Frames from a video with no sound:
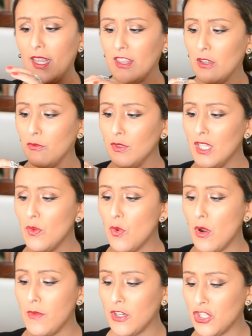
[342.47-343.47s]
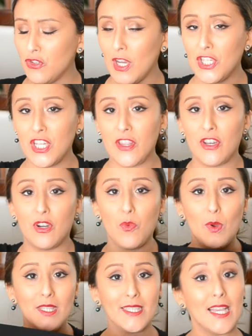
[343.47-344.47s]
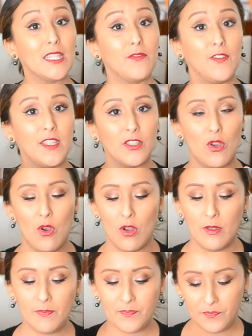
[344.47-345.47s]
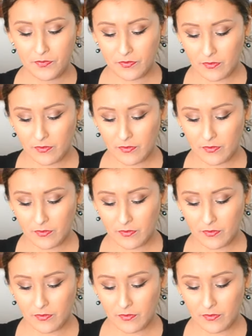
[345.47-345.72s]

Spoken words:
Like, they're really warm. They're stretchy. They're one size fits all.